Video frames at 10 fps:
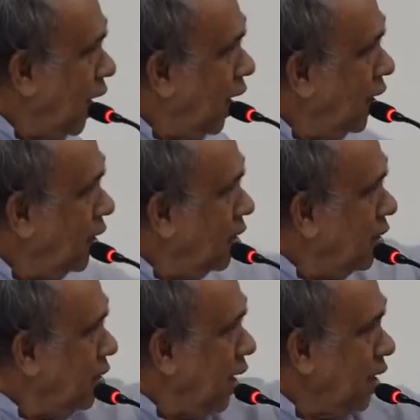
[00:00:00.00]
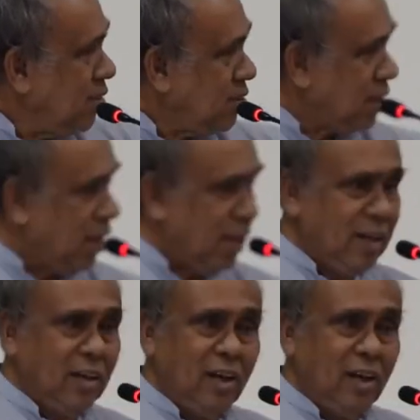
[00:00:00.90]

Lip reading: And there is a screen.